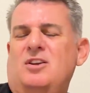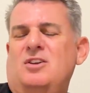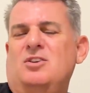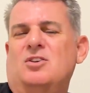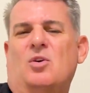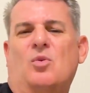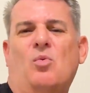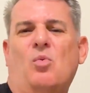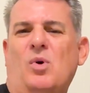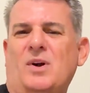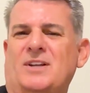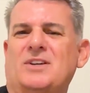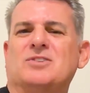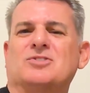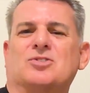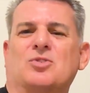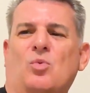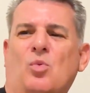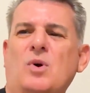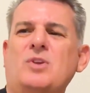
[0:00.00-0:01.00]
What
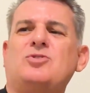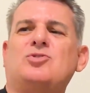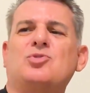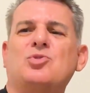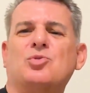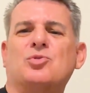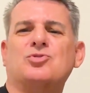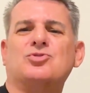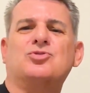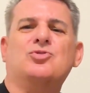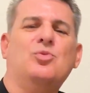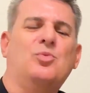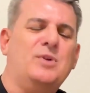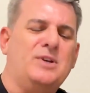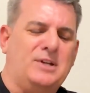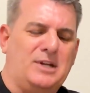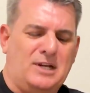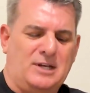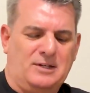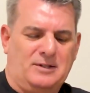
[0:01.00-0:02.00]
is it? What tools do we
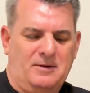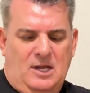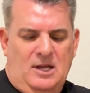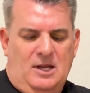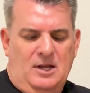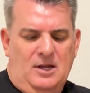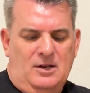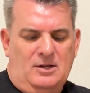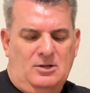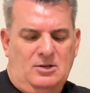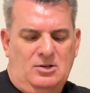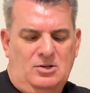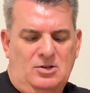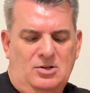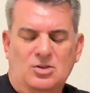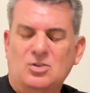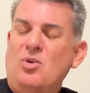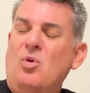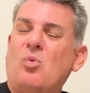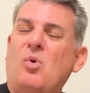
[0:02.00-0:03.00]
need? And
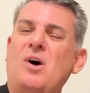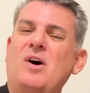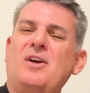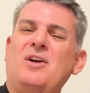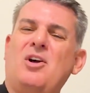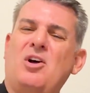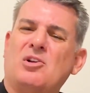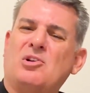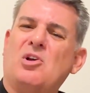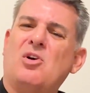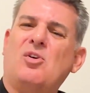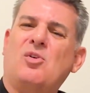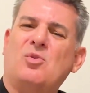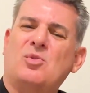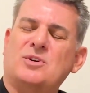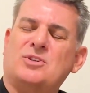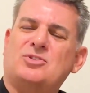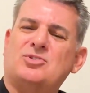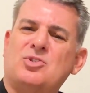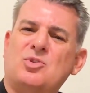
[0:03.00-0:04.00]
you know what? Along
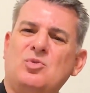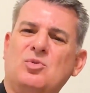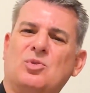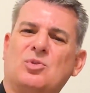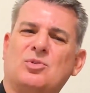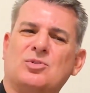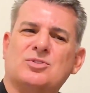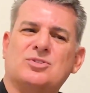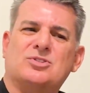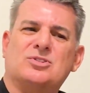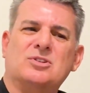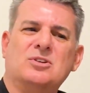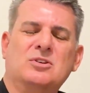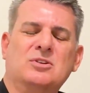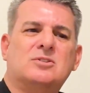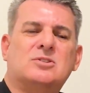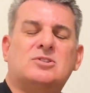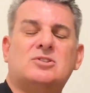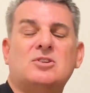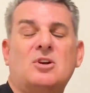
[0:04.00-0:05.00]
with tools,
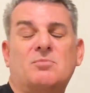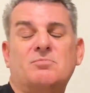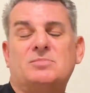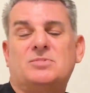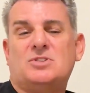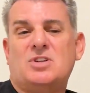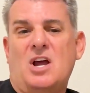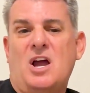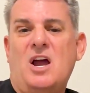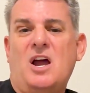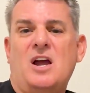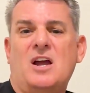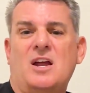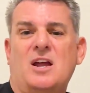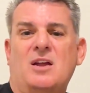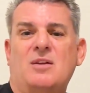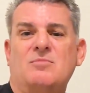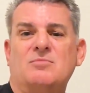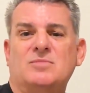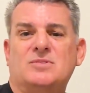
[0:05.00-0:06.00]

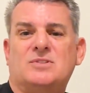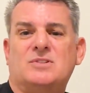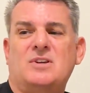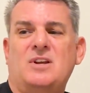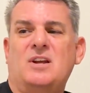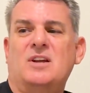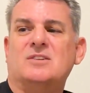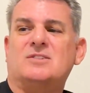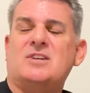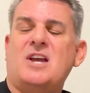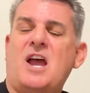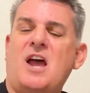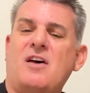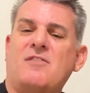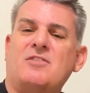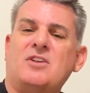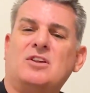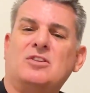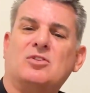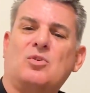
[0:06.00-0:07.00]
sometimes it's
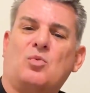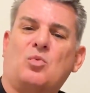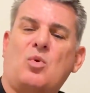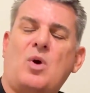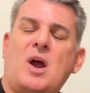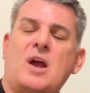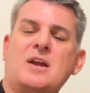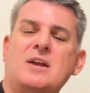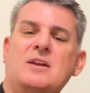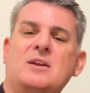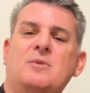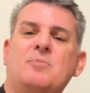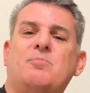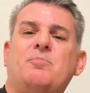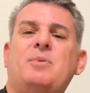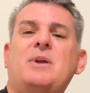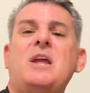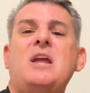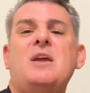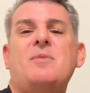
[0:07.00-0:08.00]
having the right
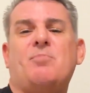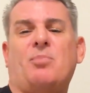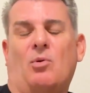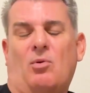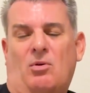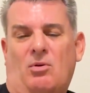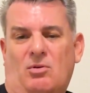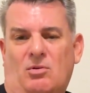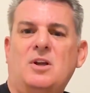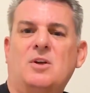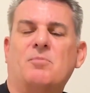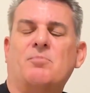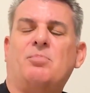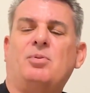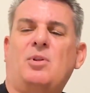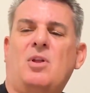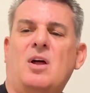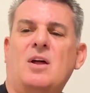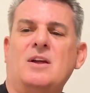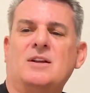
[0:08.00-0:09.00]
people in
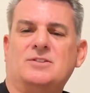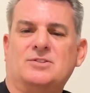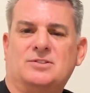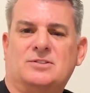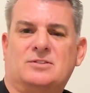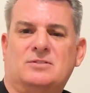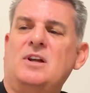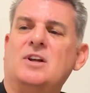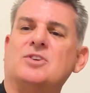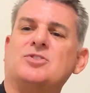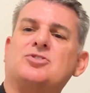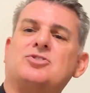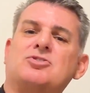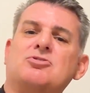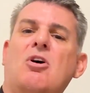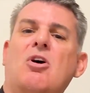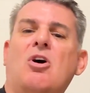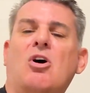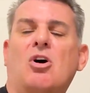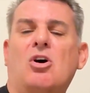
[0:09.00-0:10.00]
place.
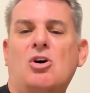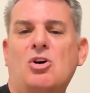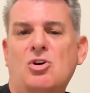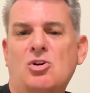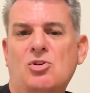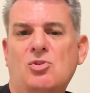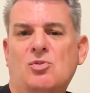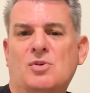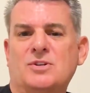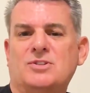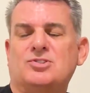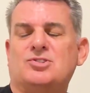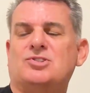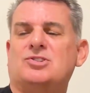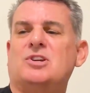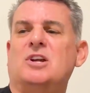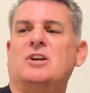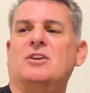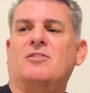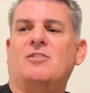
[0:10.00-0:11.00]
It's a who
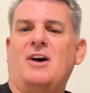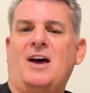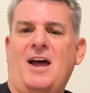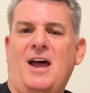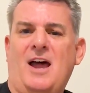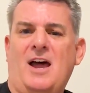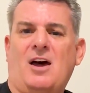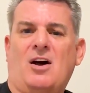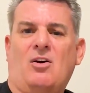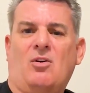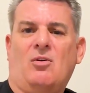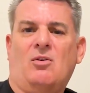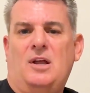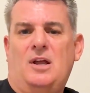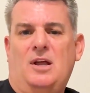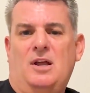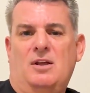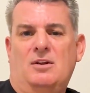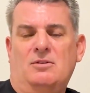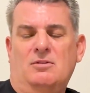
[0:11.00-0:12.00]
instead of a how.
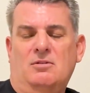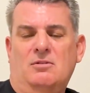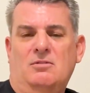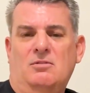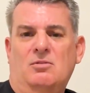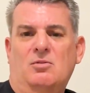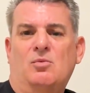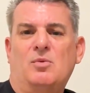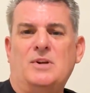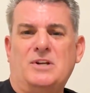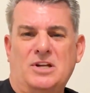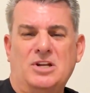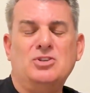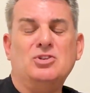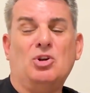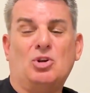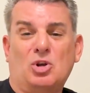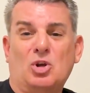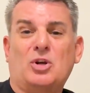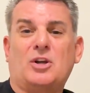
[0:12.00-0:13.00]
And we need
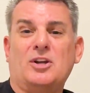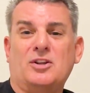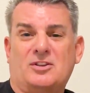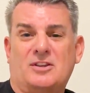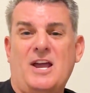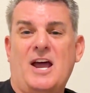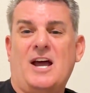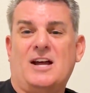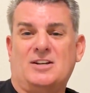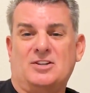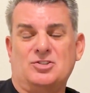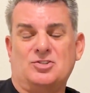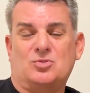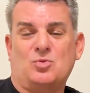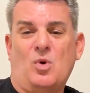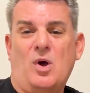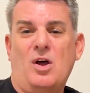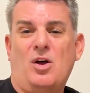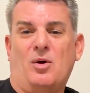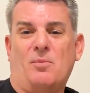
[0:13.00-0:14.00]
to look at that as
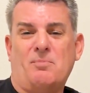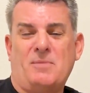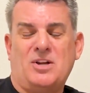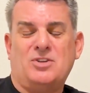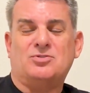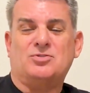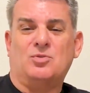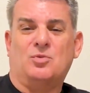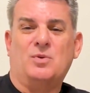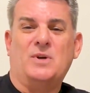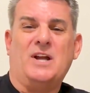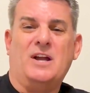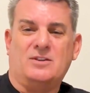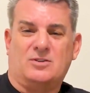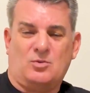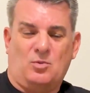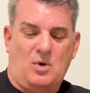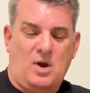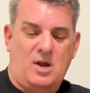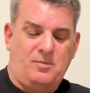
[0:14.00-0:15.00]
well. Make sure we got
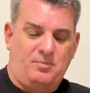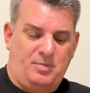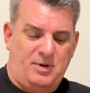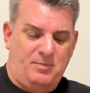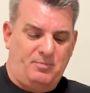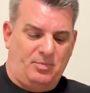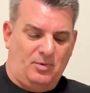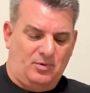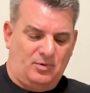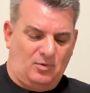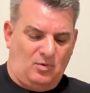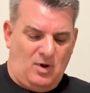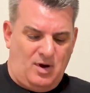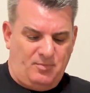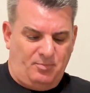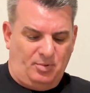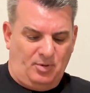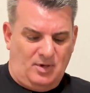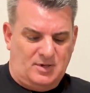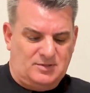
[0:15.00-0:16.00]
the right people in the
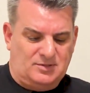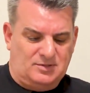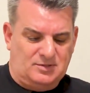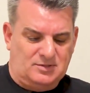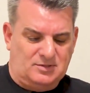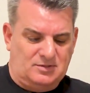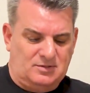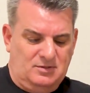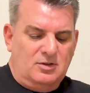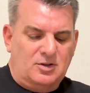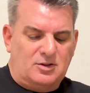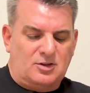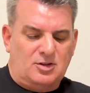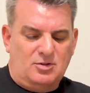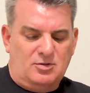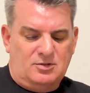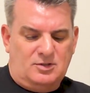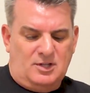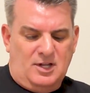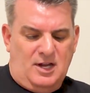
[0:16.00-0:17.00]
right places. The
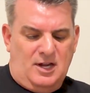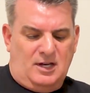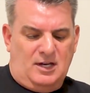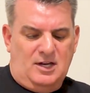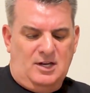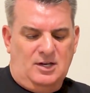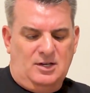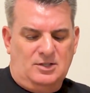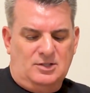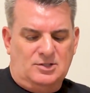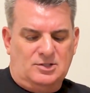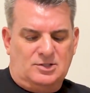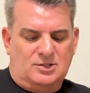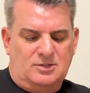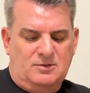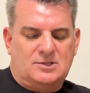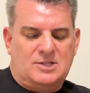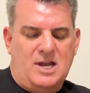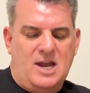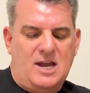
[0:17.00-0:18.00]
third thing
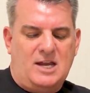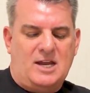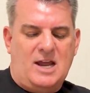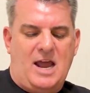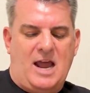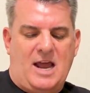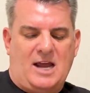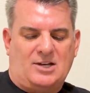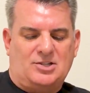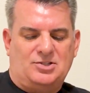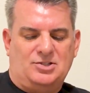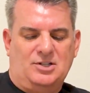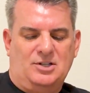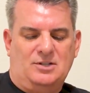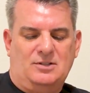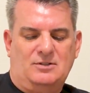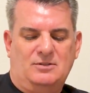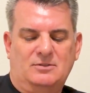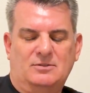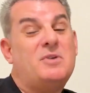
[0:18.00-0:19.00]
is take
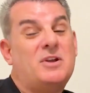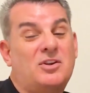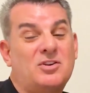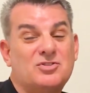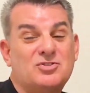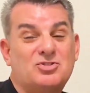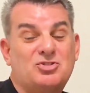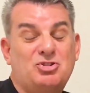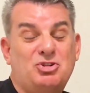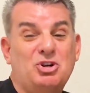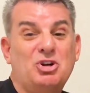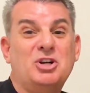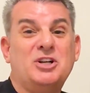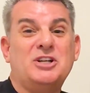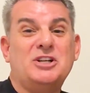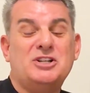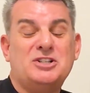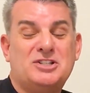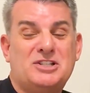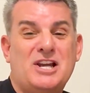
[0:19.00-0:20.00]
action, because good
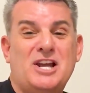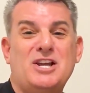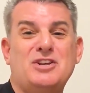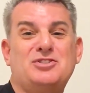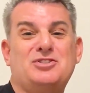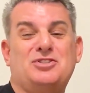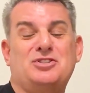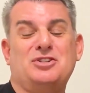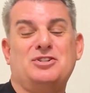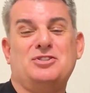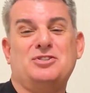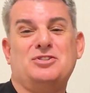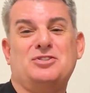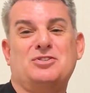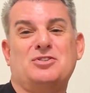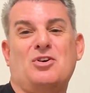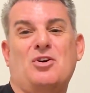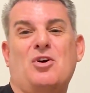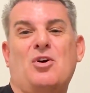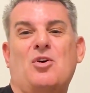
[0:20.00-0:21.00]

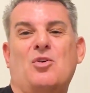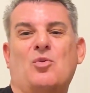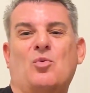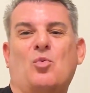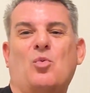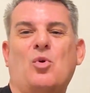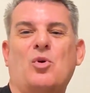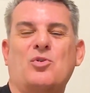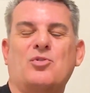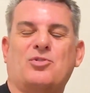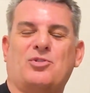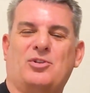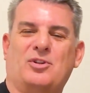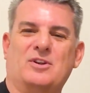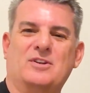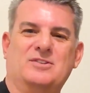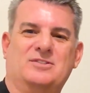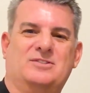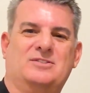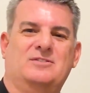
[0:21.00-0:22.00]
intentions are
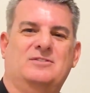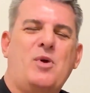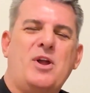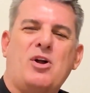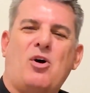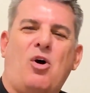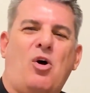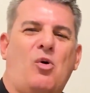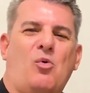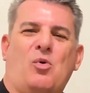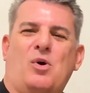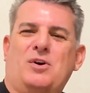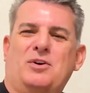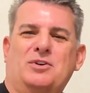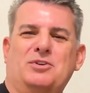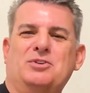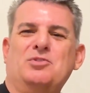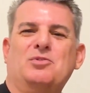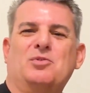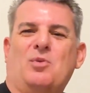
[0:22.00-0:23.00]
worthless. We all want
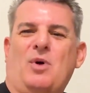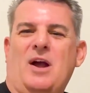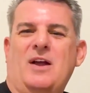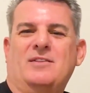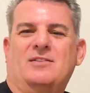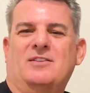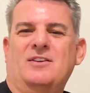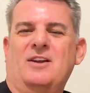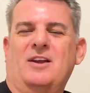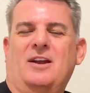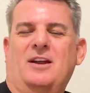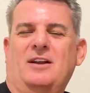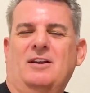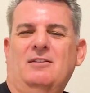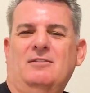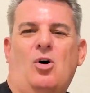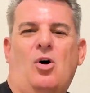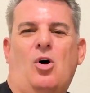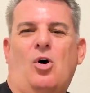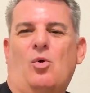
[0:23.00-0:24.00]
to do the right thing,
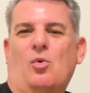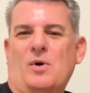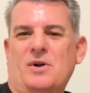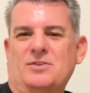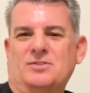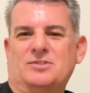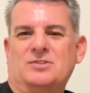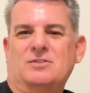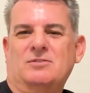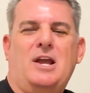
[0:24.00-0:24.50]
always.